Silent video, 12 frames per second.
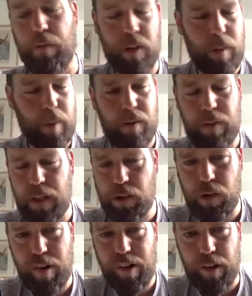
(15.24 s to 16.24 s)
done a bit of an
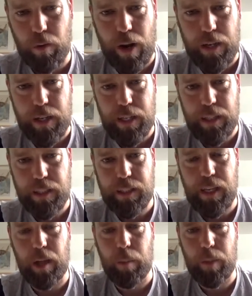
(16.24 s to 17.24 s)
introduction already to
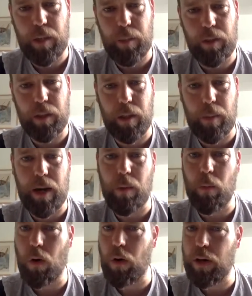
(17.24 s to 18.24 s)
tell people
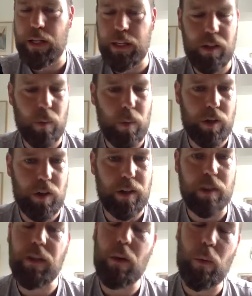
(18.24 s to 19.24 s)
about what it is that we're trying to
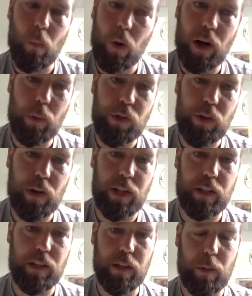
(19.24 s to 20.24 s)
do and why we're trying
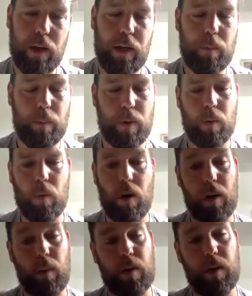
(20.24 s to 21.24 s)
to do it. But what
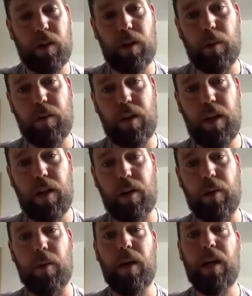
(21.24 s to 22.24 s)
I wanted to do with
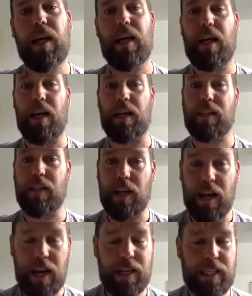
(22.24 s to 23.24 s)
you, as the
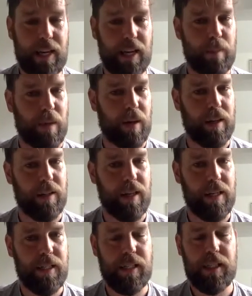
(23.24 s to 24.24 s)
architect behind
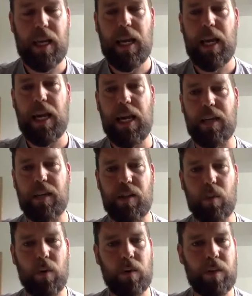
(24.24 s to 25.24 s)
this, is
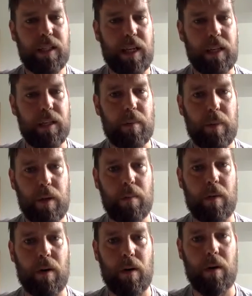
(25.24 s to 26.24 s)
to understand a bit
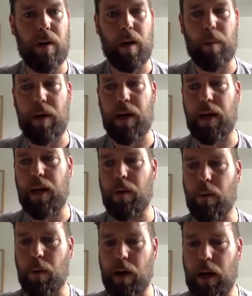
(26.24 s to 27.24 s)
more
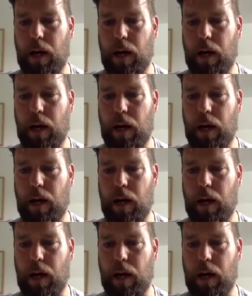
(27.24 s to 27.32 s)
about